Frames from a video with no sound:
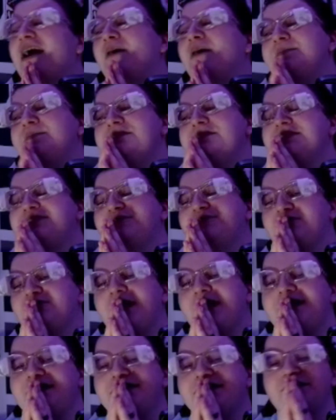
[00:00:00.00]
been
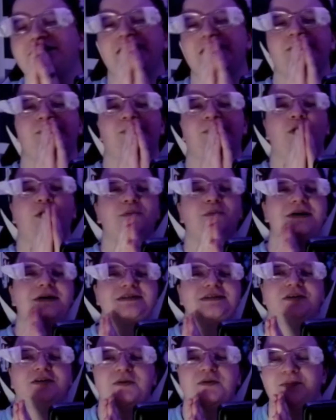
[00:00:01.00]
trying to, like, motivate
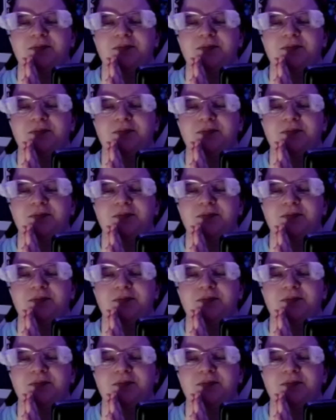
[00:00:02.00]
myself,